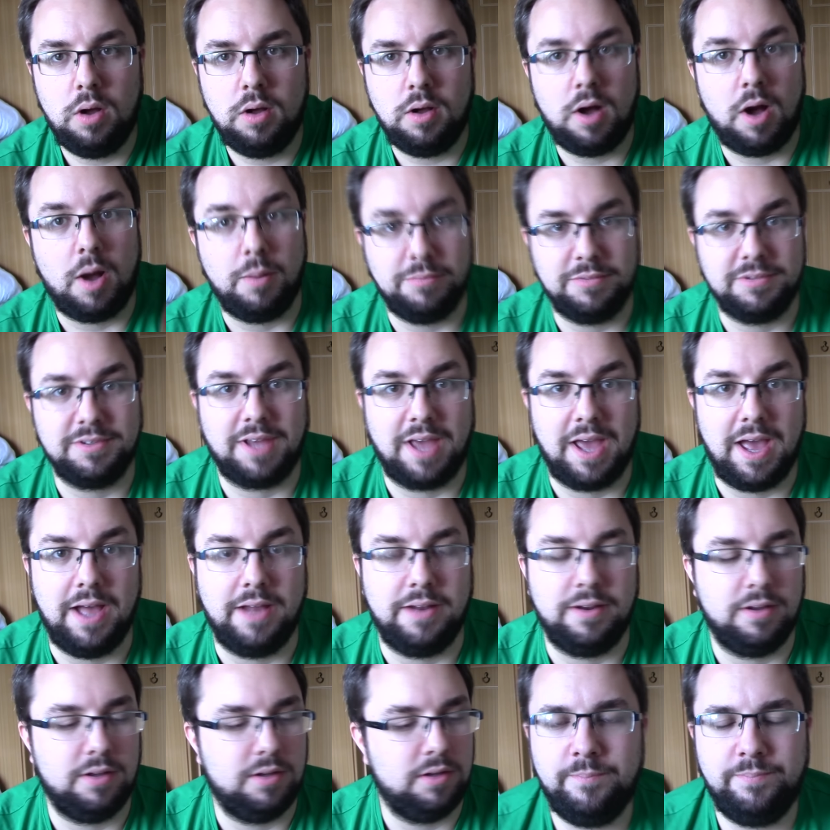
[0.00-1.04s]
I'm
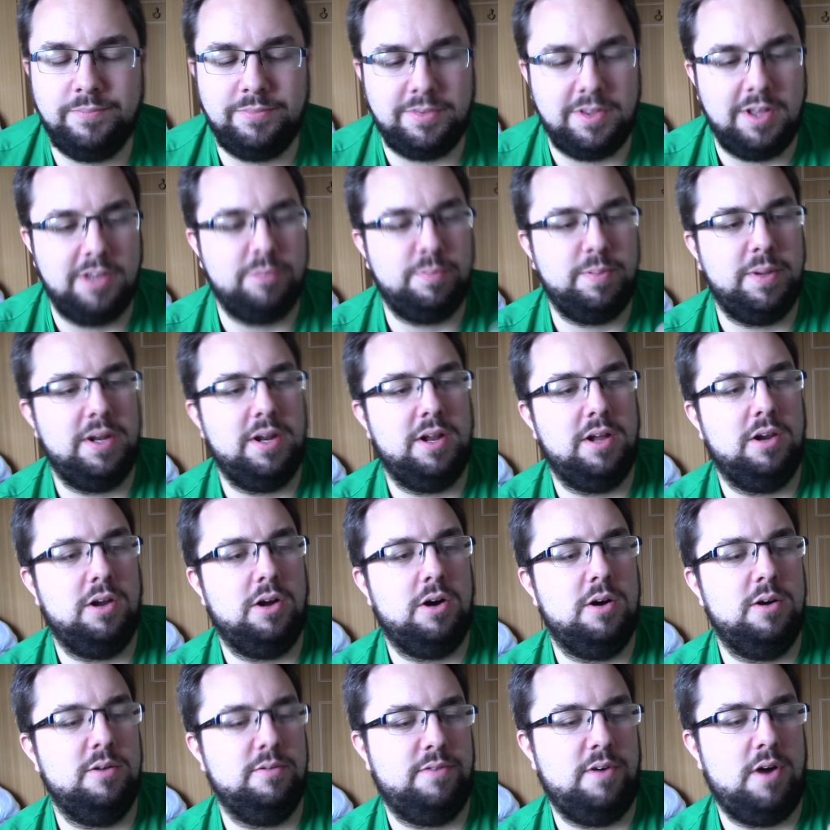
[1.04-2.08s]
scared. There's been a
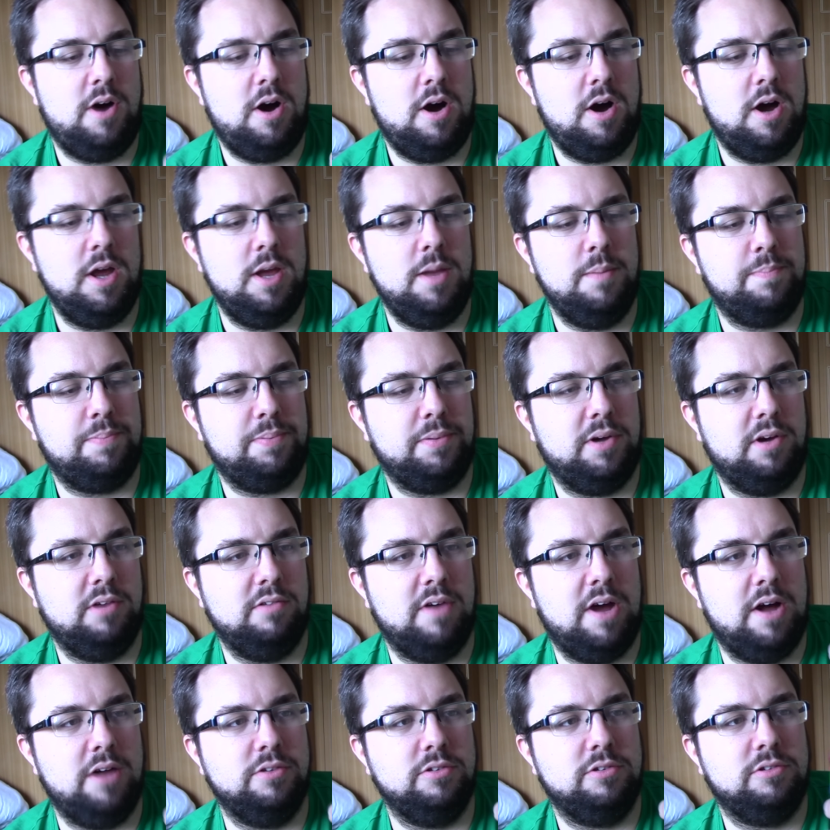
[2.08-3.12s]
lot of hype
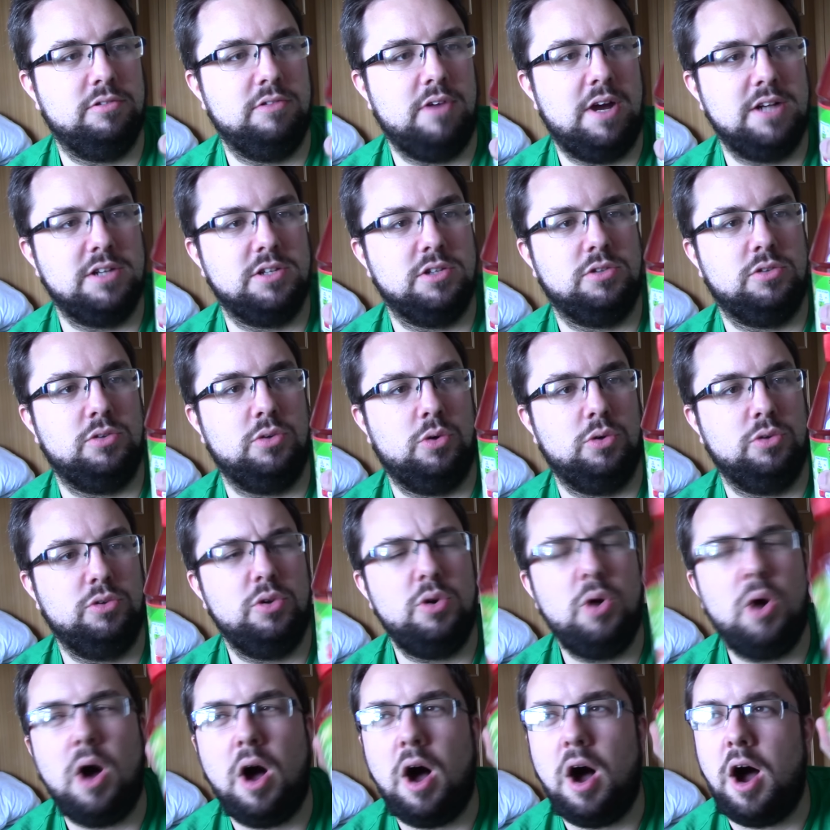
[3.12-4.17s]
around sriracha sauce. Well,
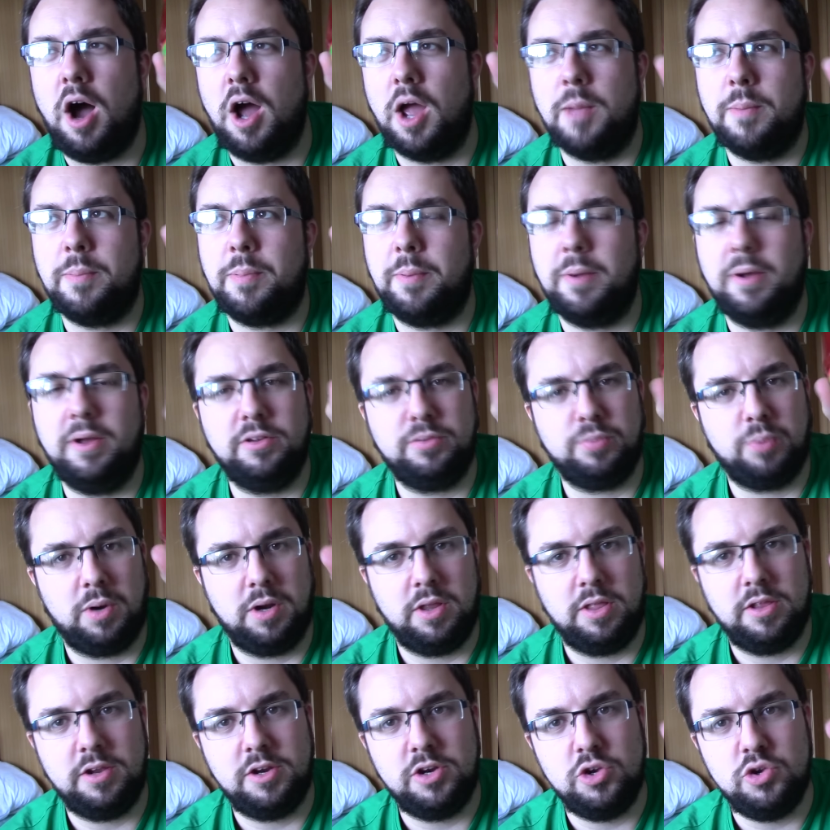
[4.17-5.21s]
not hype, but it's one
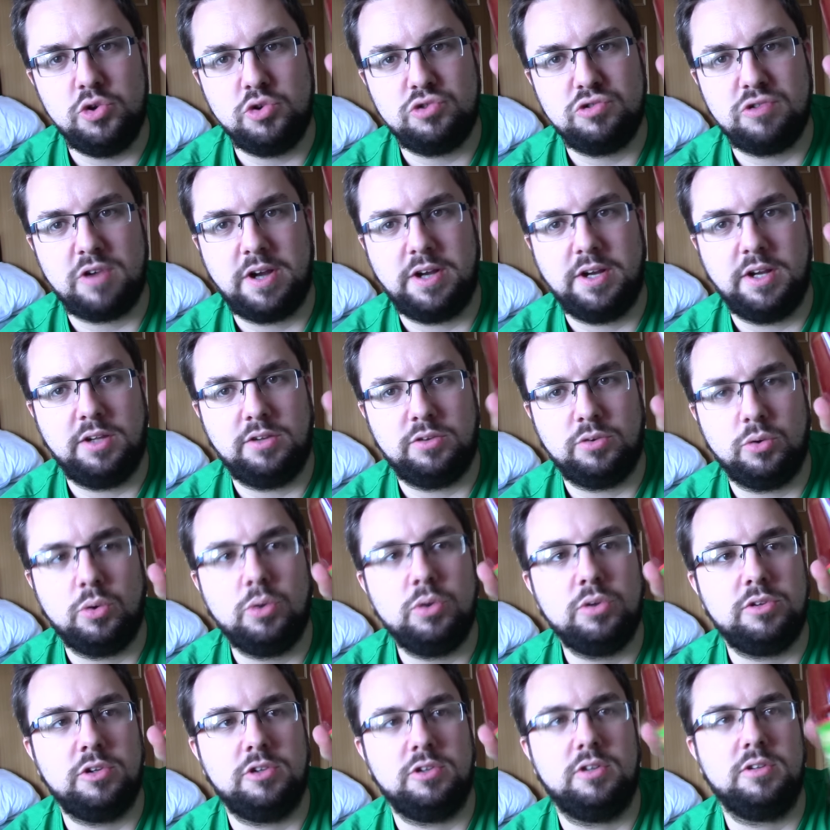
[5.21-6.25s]
of the new trendy
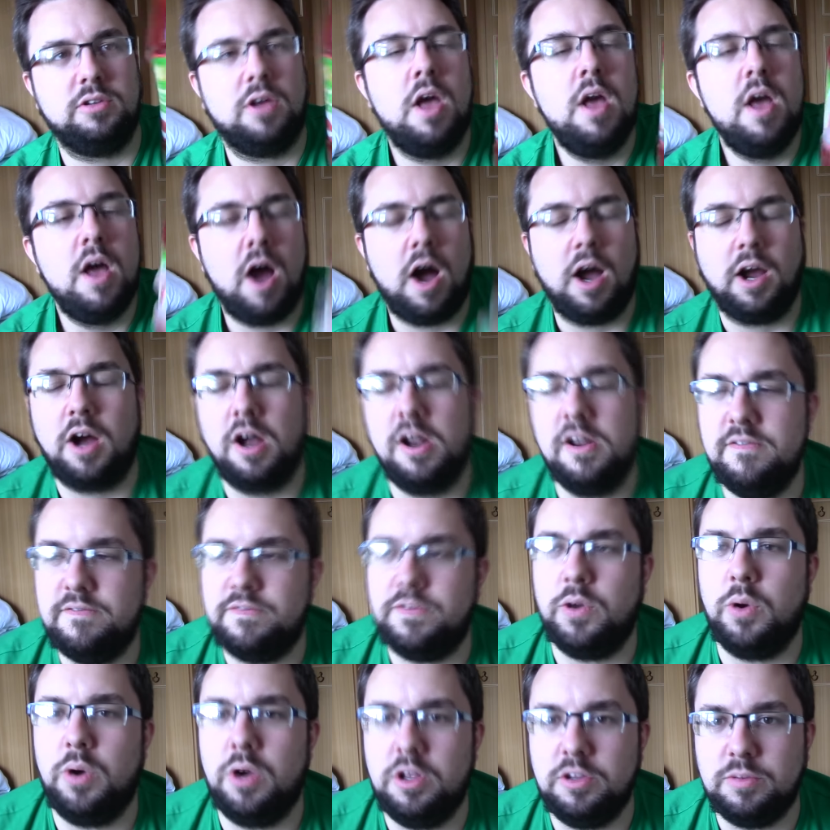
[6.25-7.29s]
sauces. I kind of
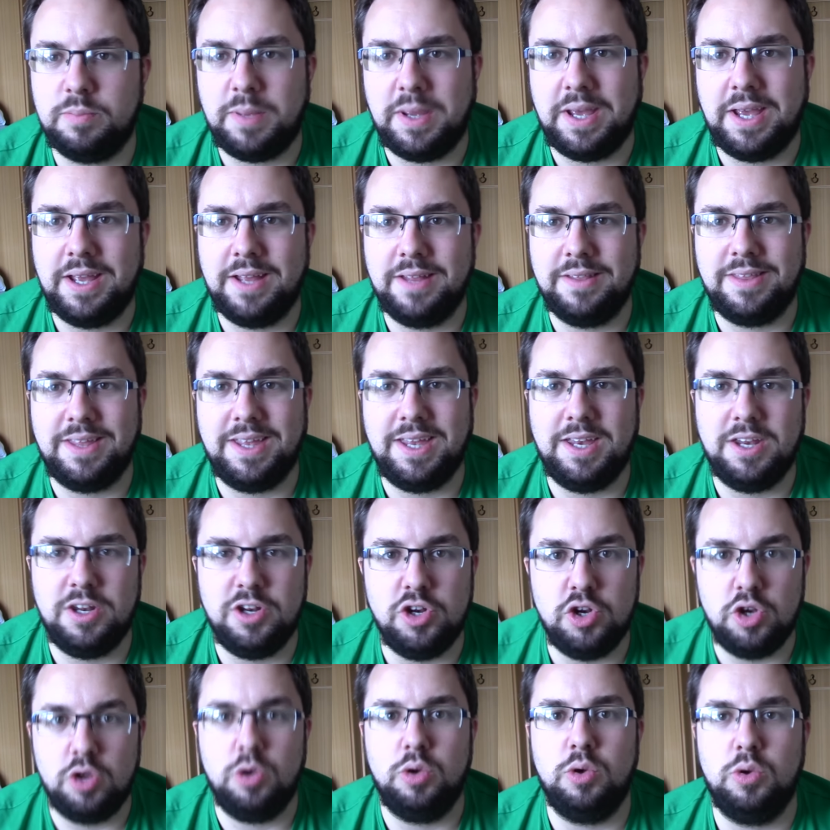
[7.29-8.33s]
view it as being the
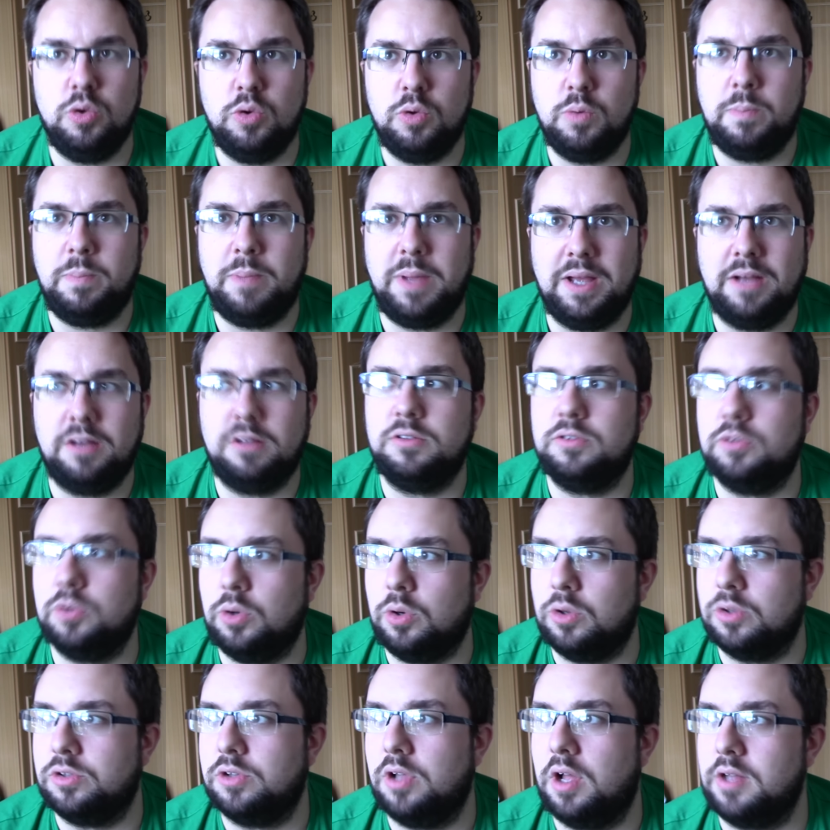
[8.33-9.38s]
new big
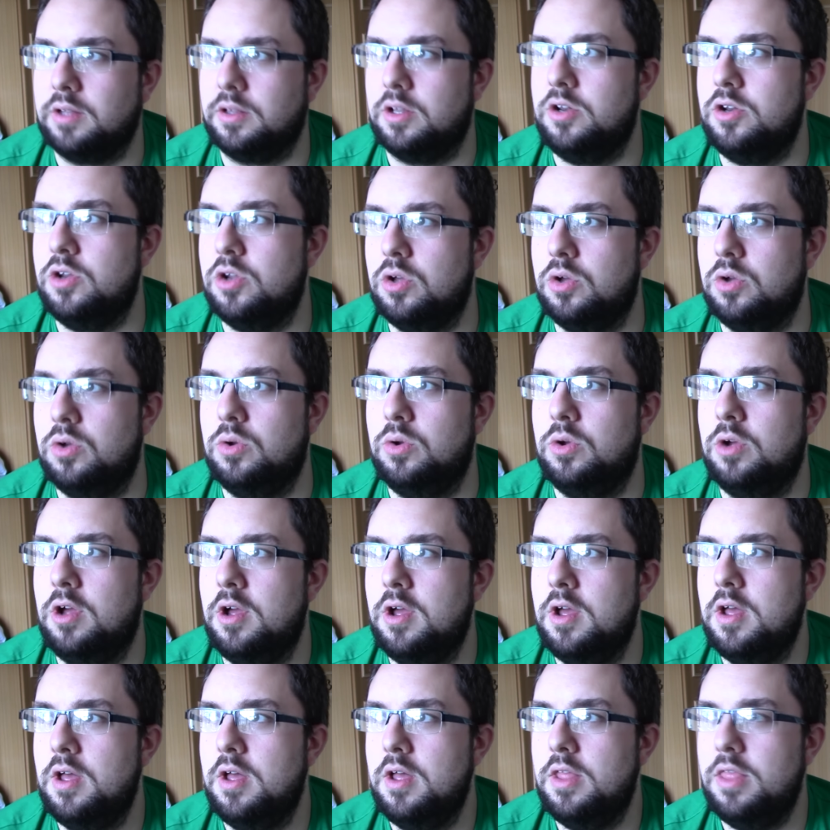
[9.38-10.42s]
sauce, like the
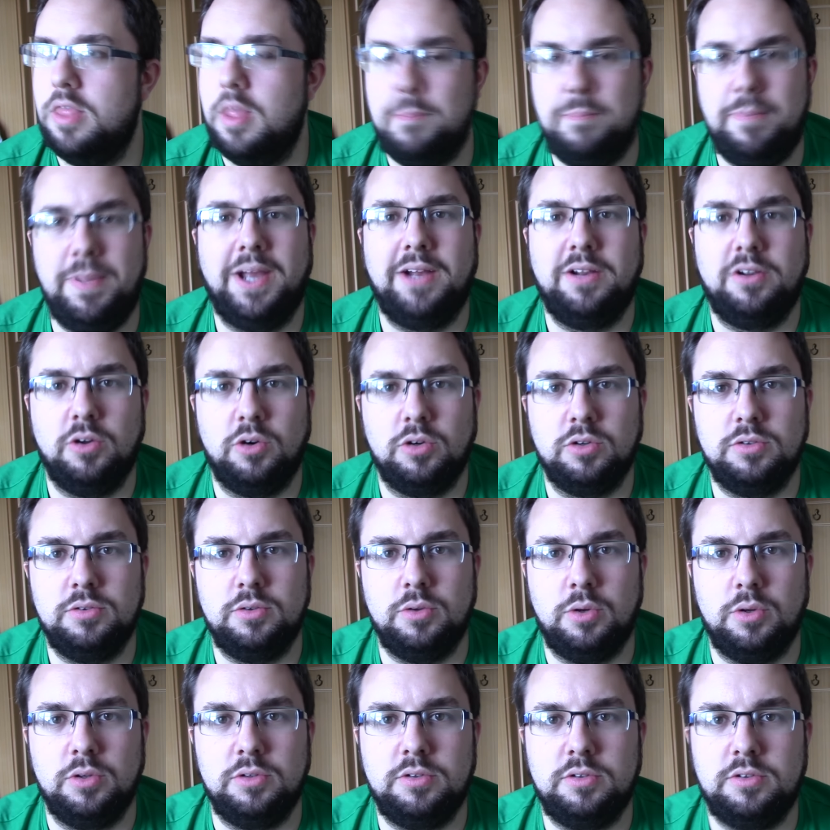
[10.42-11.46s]
big dog sauce.